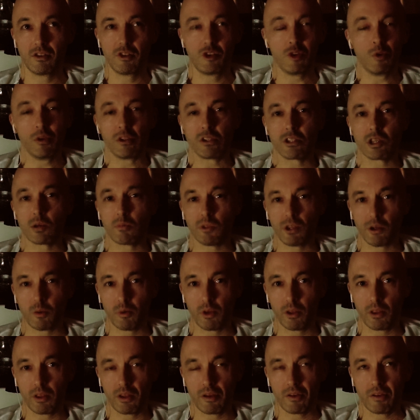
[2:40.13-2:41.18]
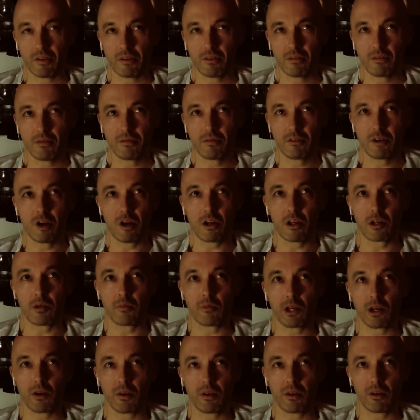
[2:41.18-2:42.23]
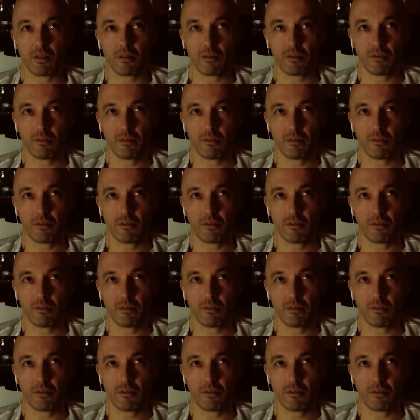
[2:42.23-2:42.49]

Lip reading: doing something with it, talking about it.